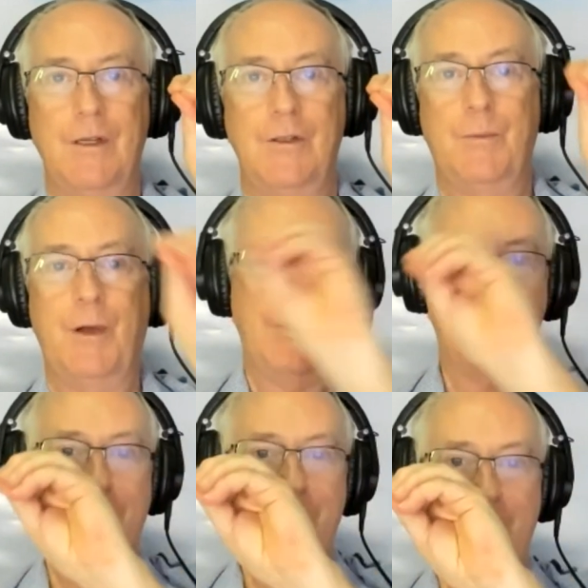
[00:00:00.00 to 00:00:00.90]
to buy
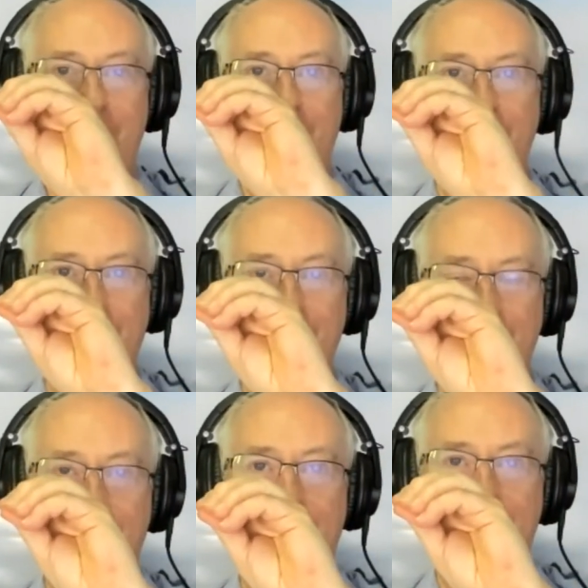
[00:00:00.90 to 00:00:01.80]
something else which
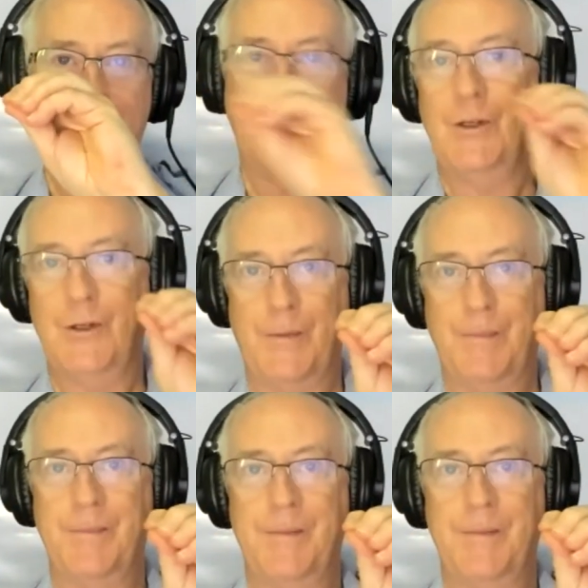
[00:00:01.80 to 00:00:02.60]
earns a return.